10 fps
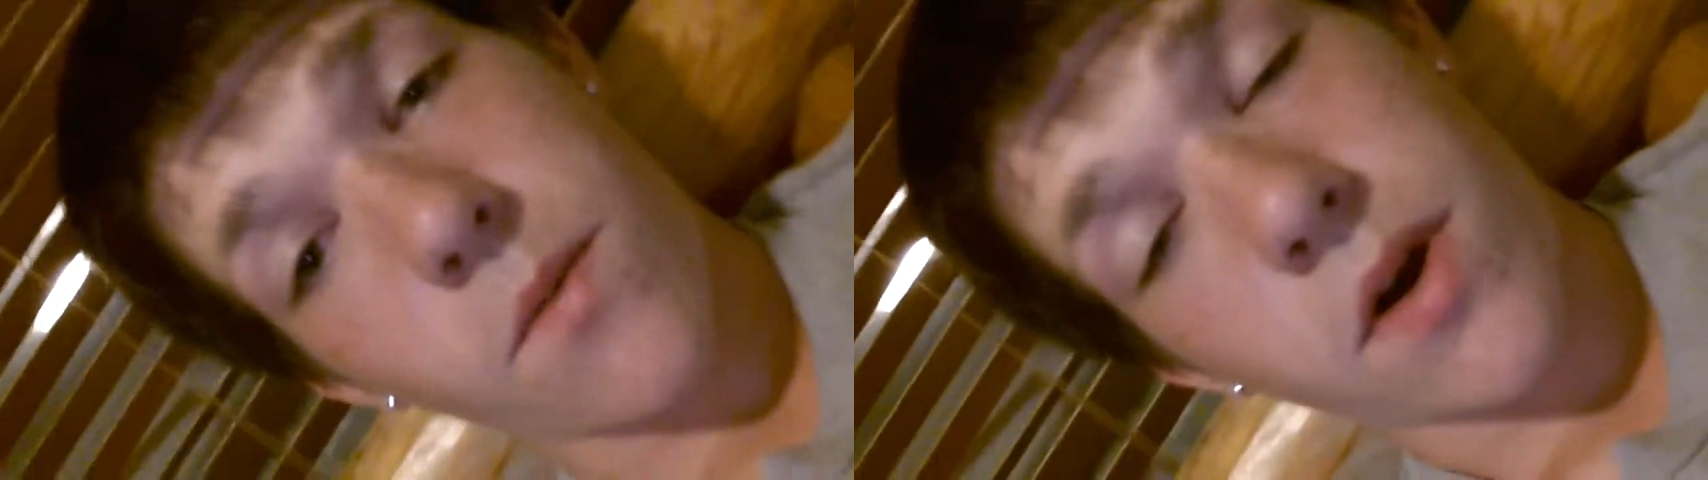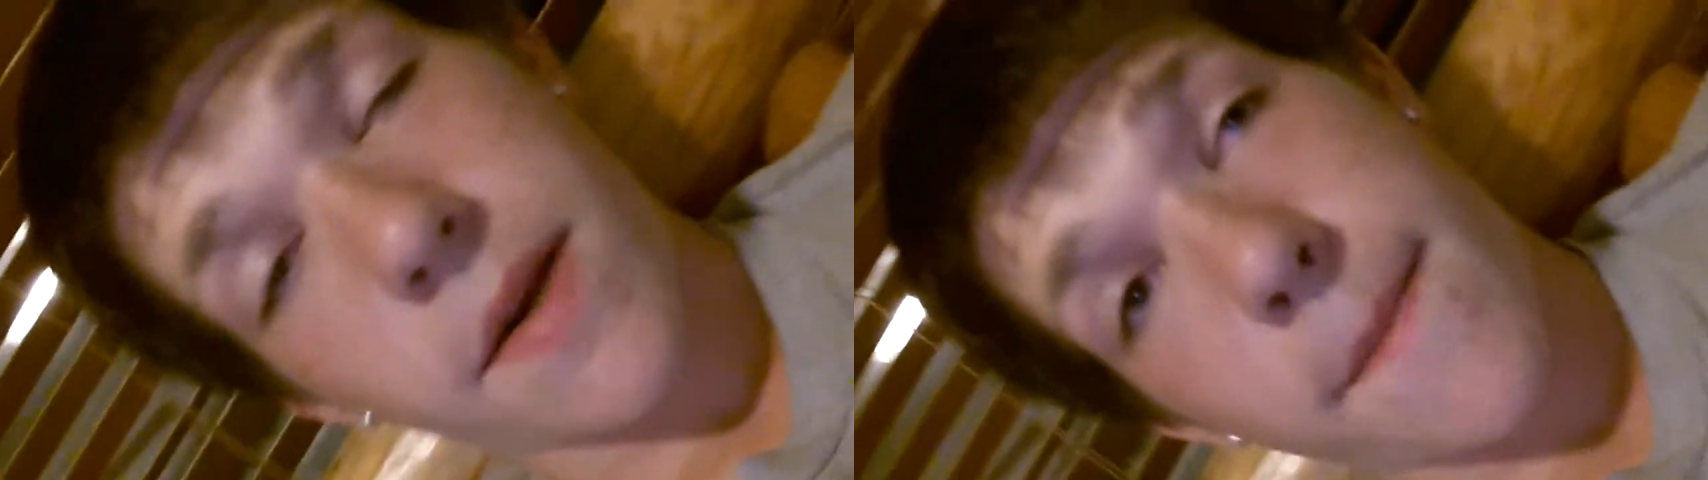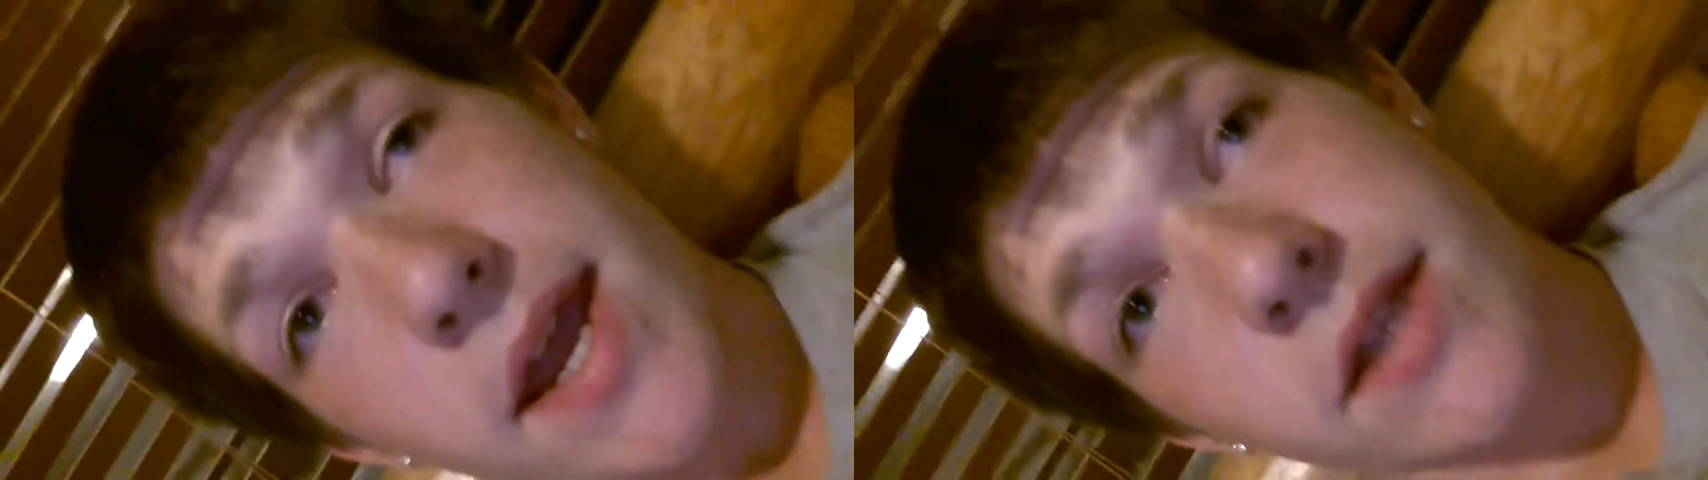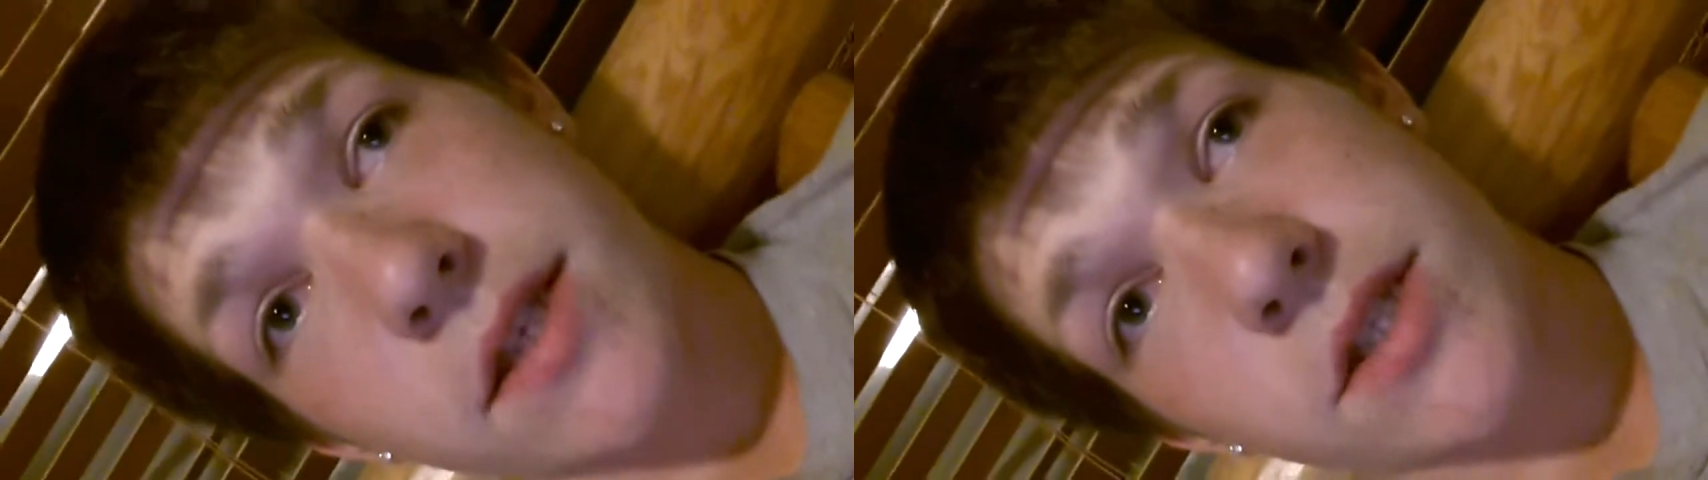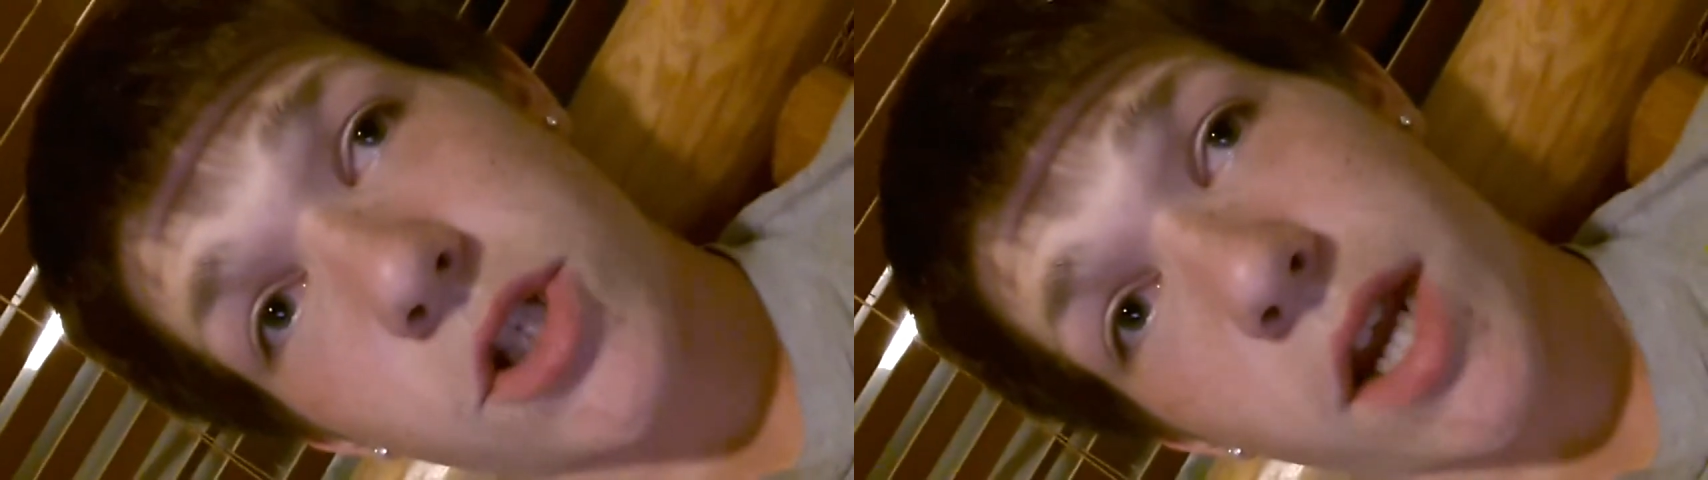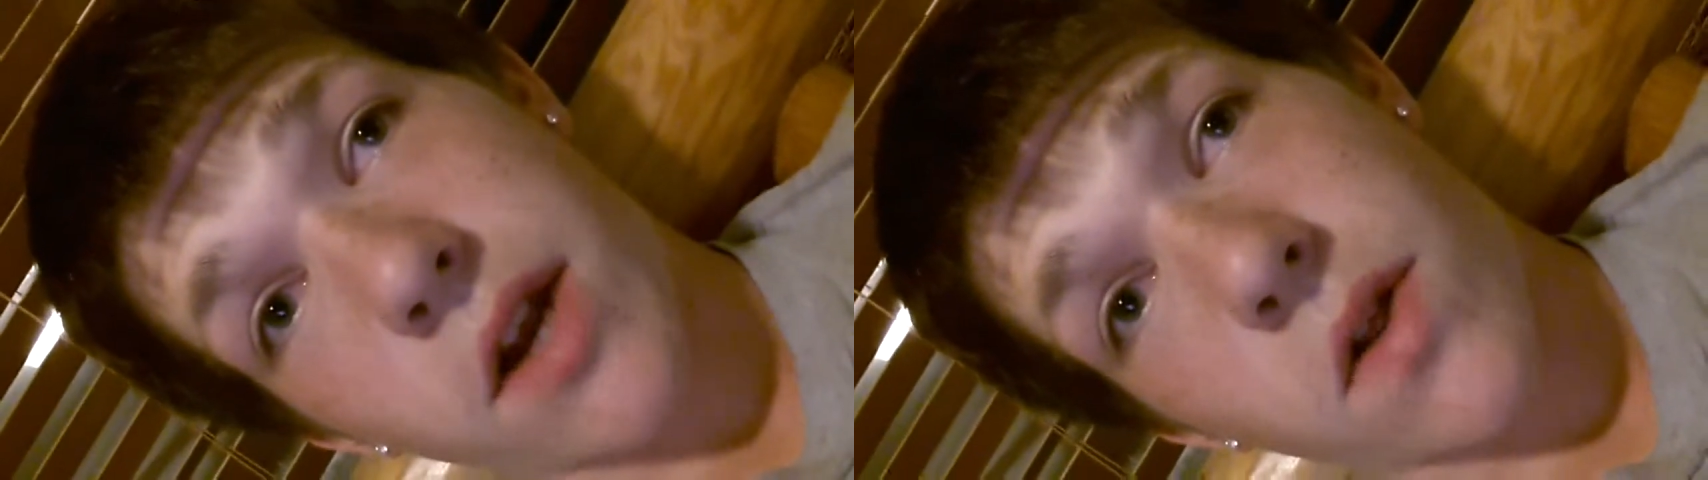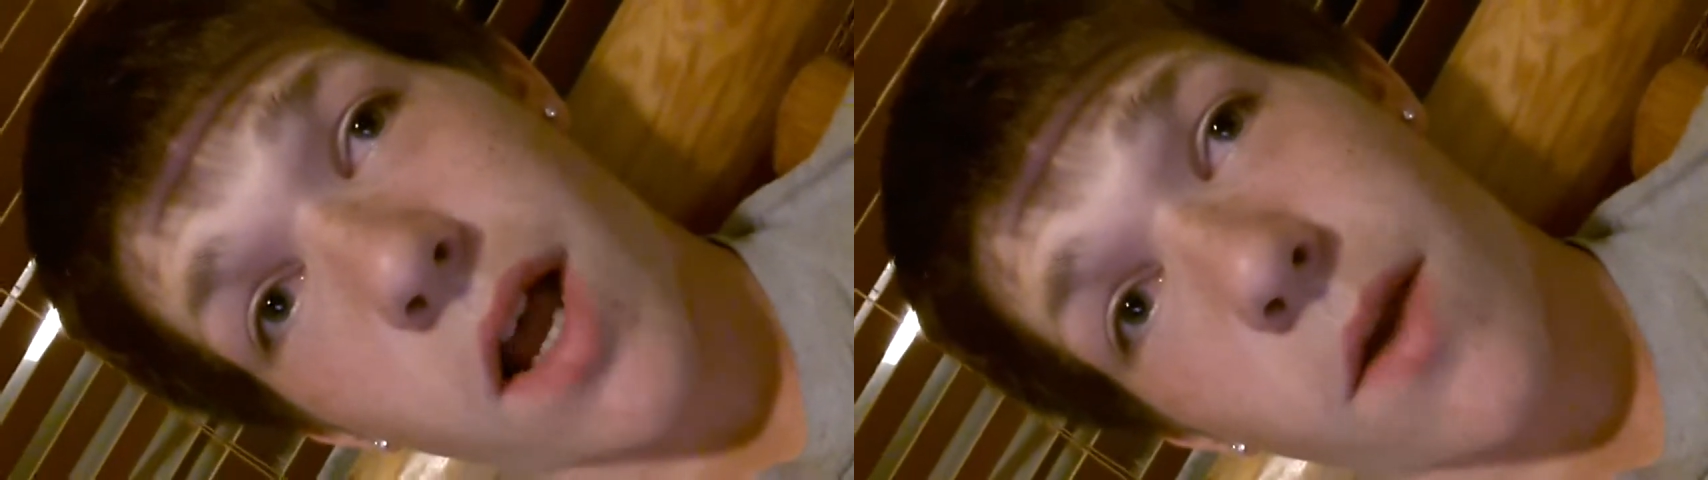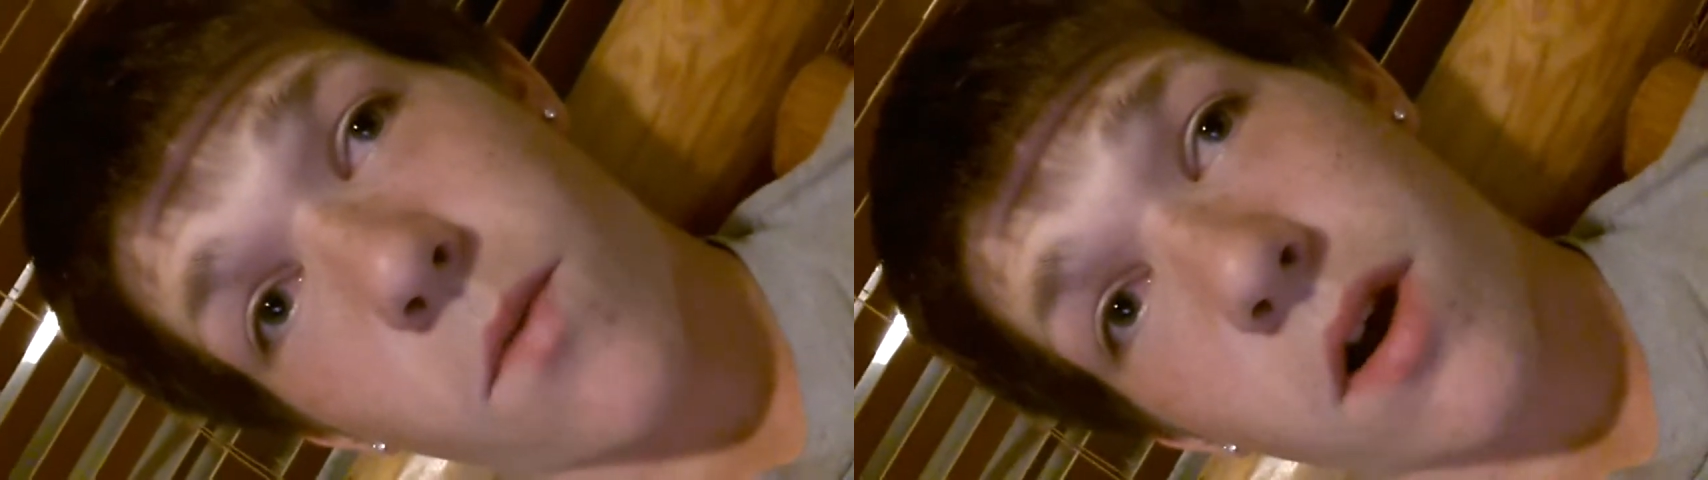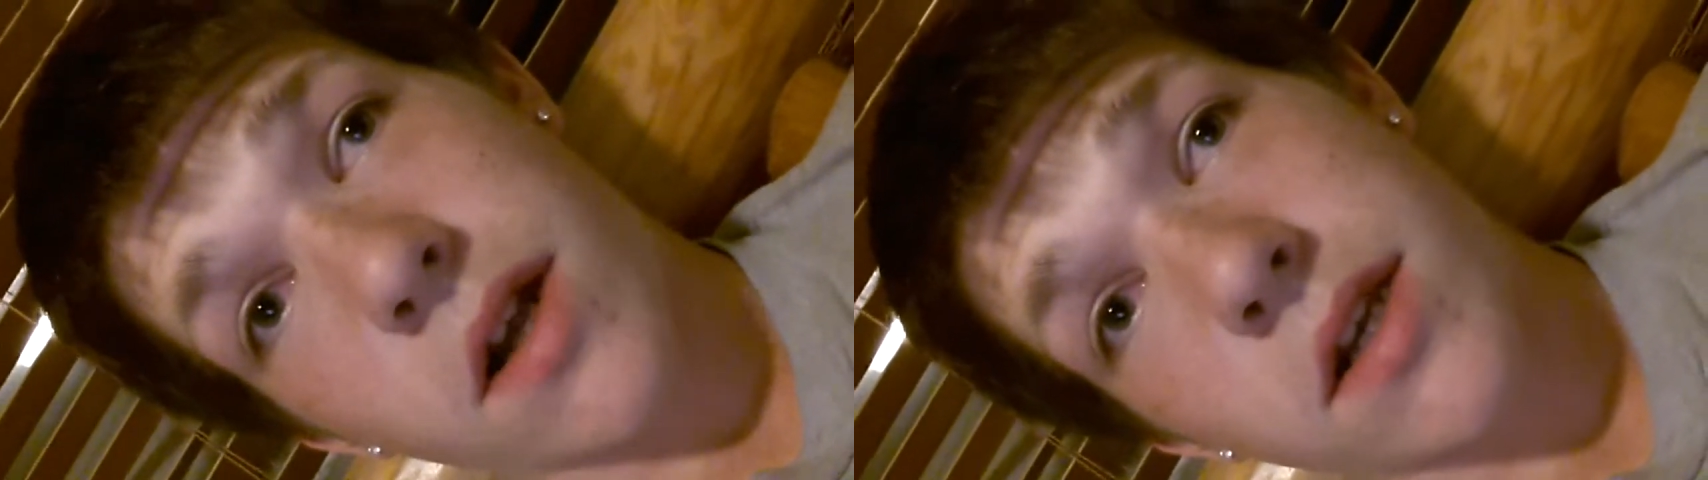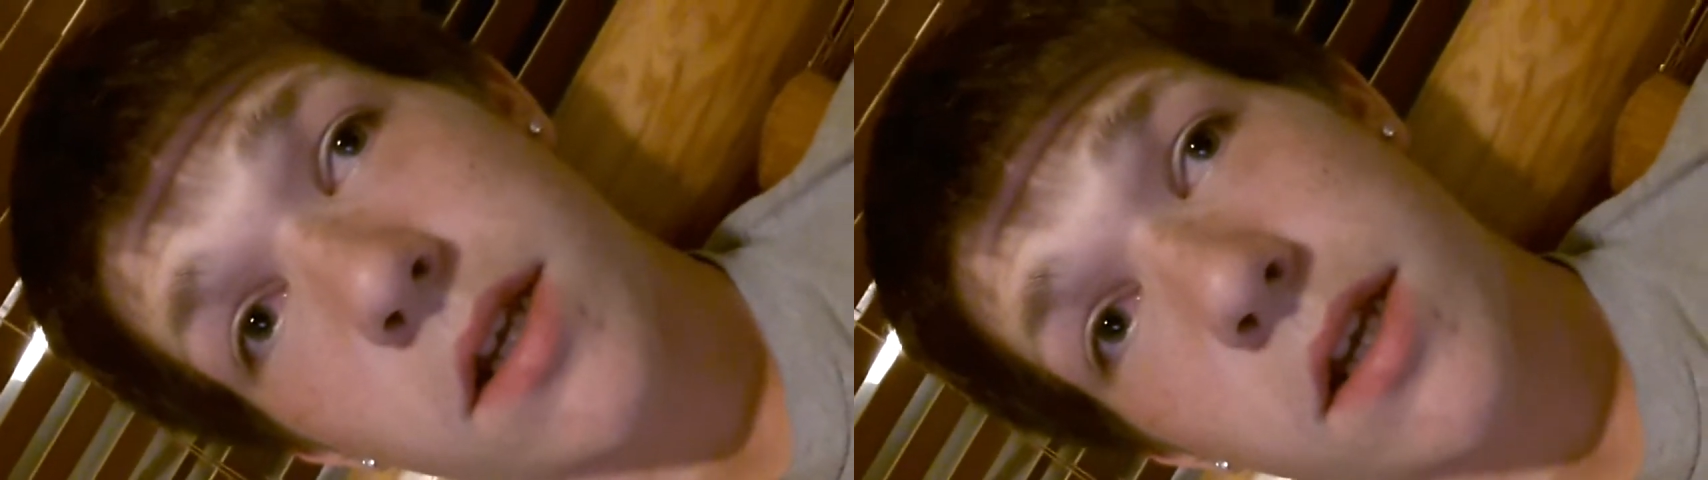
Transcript: want to make this channel. I want